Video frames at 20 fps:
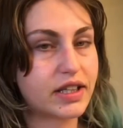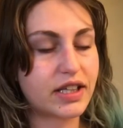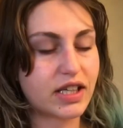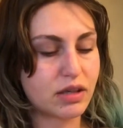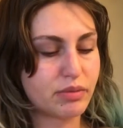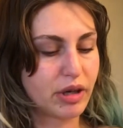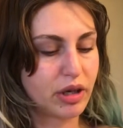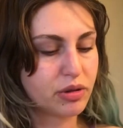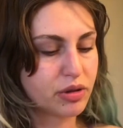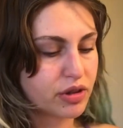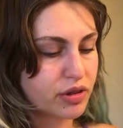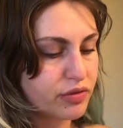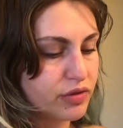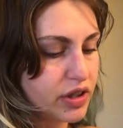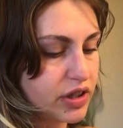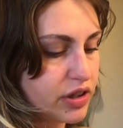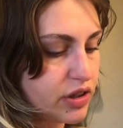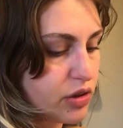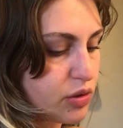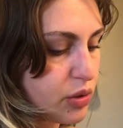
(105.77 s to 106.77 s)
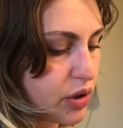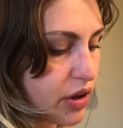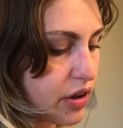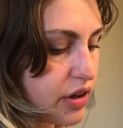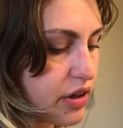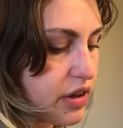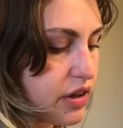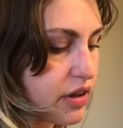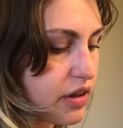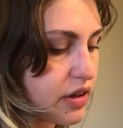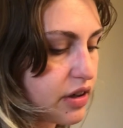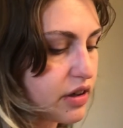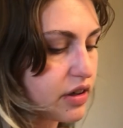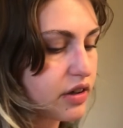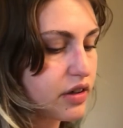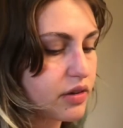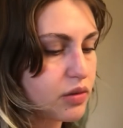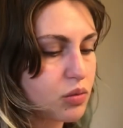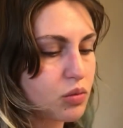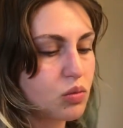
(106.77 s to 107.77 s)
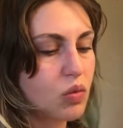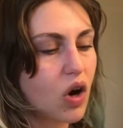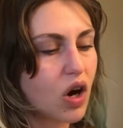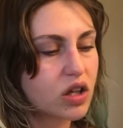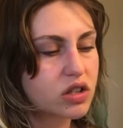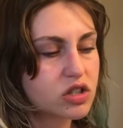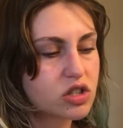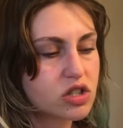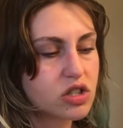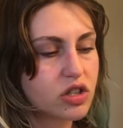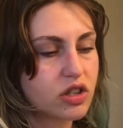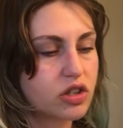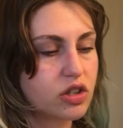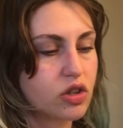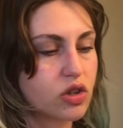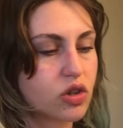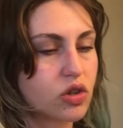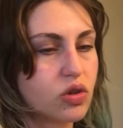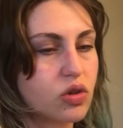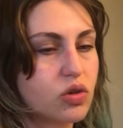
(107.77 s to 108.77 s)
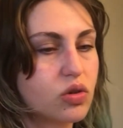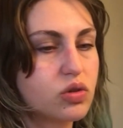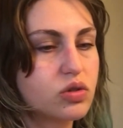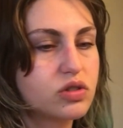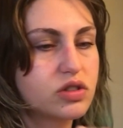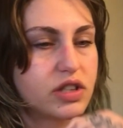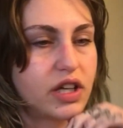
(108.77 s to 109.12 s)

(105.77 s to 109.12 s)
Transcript: came out with a video where he watched a girl's